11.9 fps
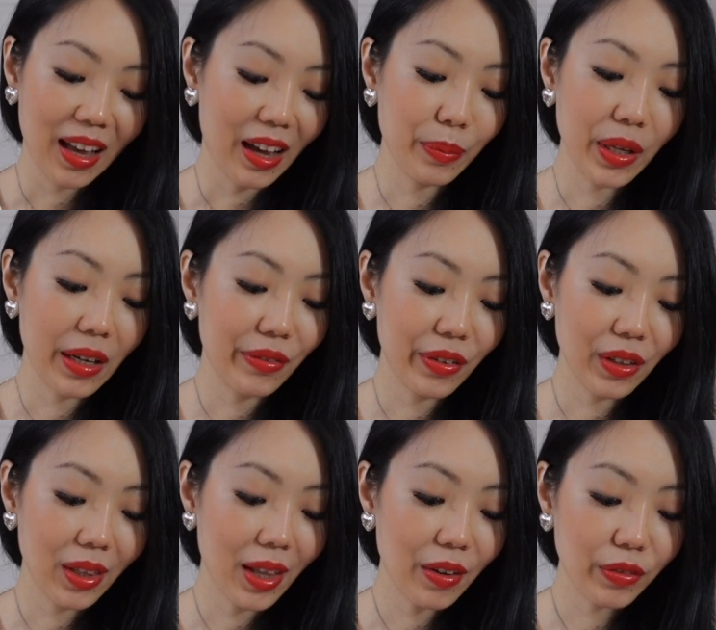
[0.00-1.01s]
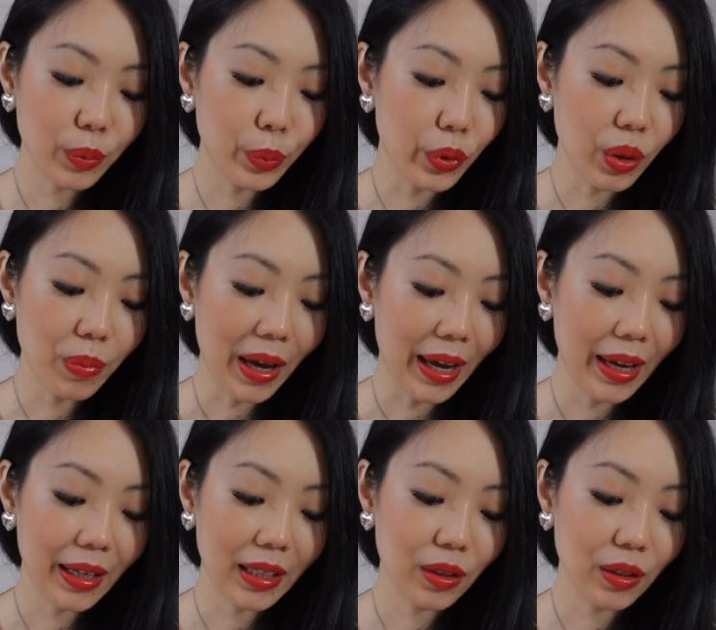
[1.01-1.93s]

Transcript: I mean, if you love the boy bag,